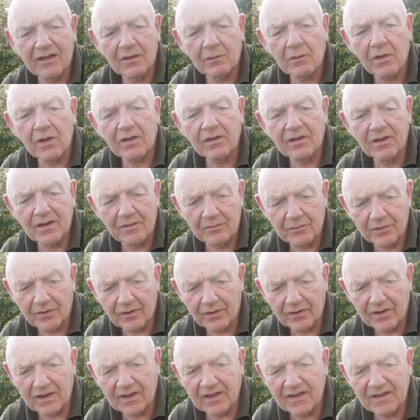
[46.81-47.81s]
they weren't
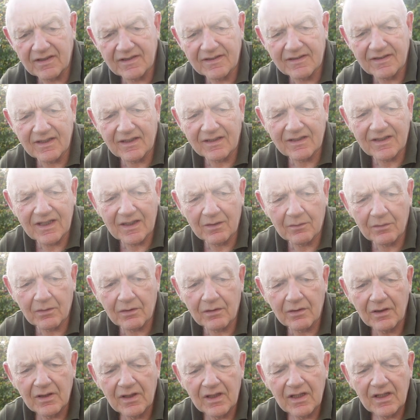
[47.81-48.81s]
employees, that they
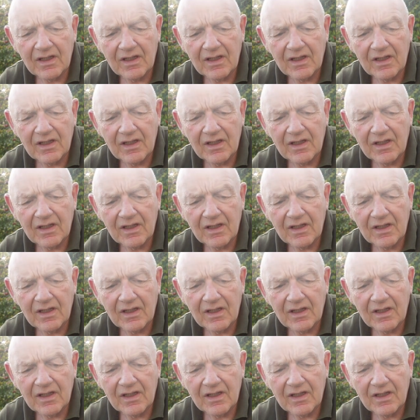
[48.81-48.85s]
were